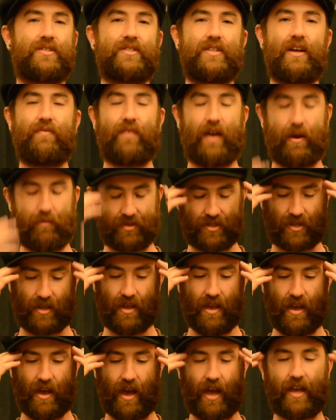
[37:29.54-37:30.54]
the stuff
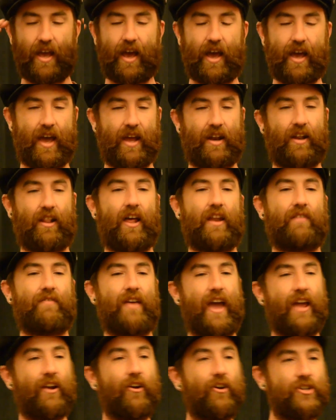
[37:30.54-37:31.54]
I had a lot of
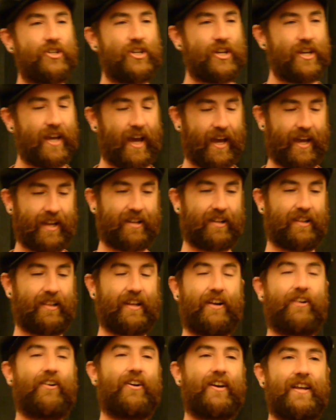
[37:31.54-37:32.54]
energy, I had
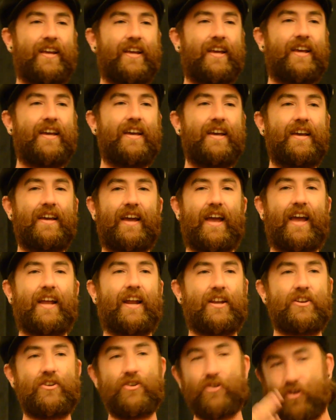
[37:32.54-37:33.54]
clarity,
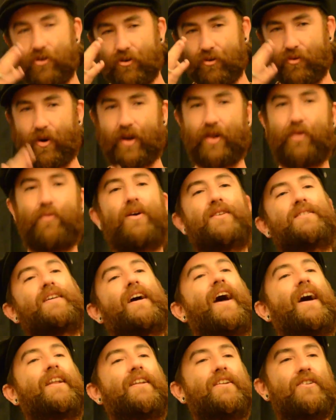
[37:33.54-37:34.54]
and I knew what it was I
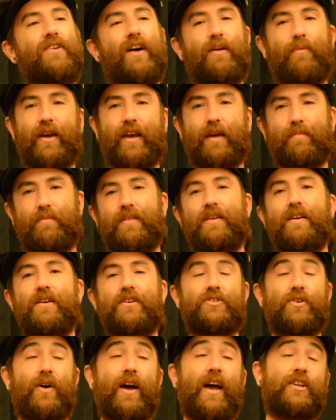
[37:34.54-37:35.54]
had to do. I'd wake up.
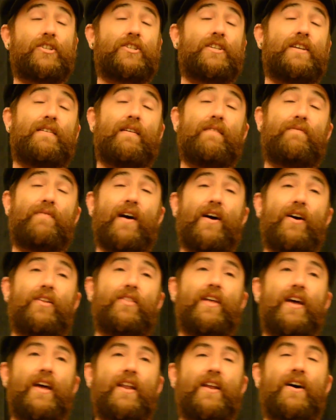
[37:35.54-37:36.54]
So I actually have
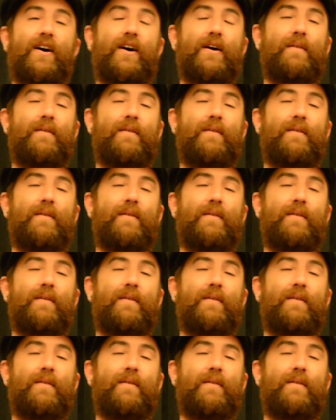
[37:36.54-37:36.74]
found that